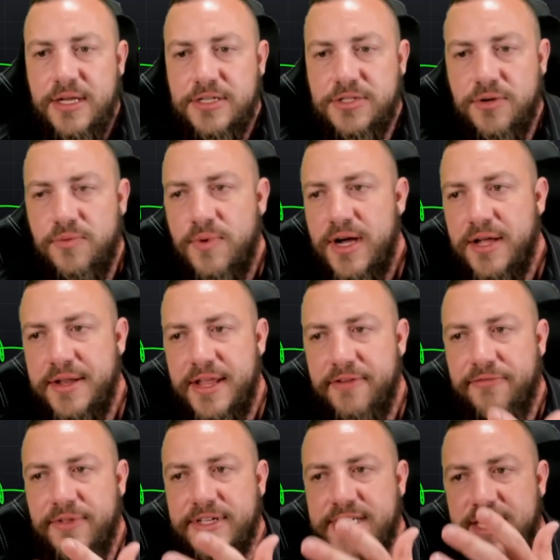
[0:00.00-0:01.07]
So while
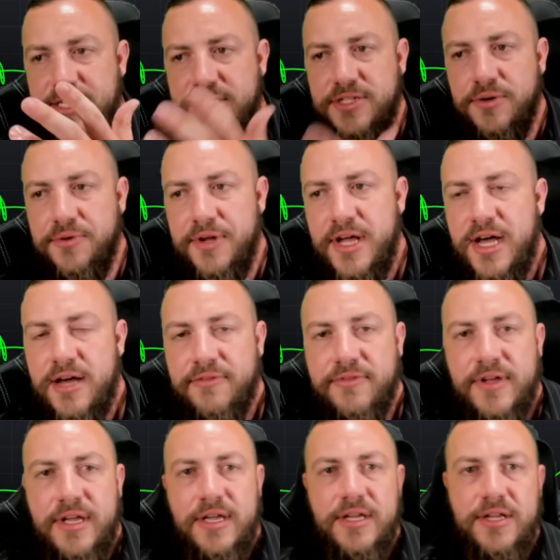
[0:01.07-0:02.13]
Netflix has sold off,
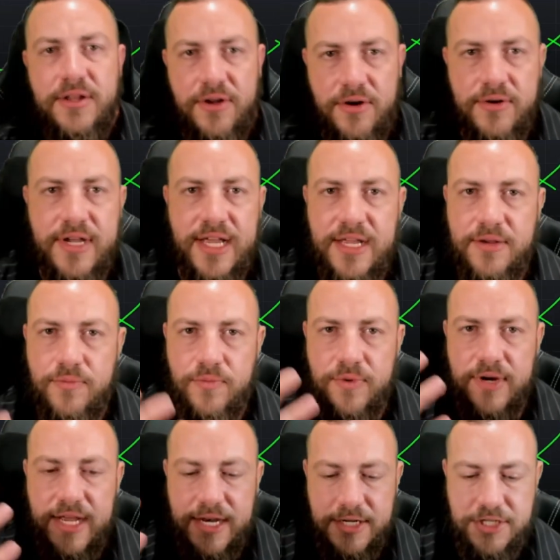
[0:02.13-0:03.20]
you know, okay,
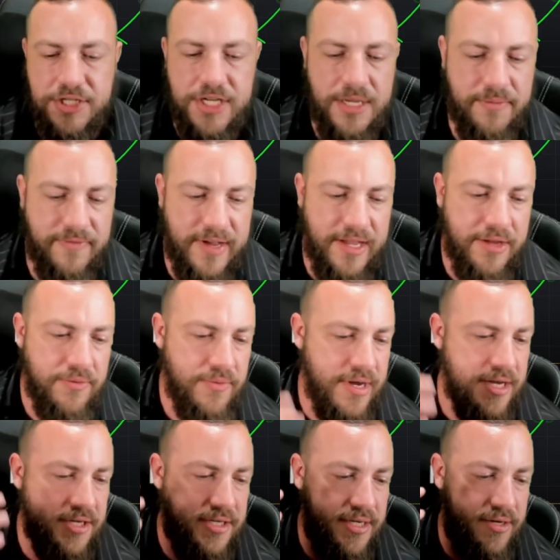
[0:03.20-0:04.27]
we're at a cheap
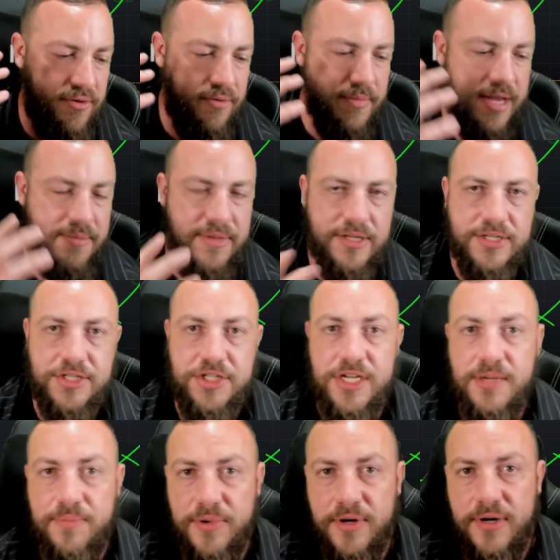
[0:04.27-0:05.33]
valuation, or maybe it's
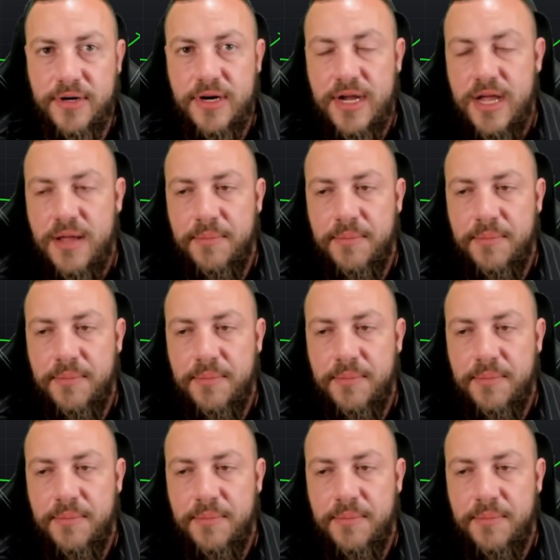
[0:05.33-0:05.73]
cheaper.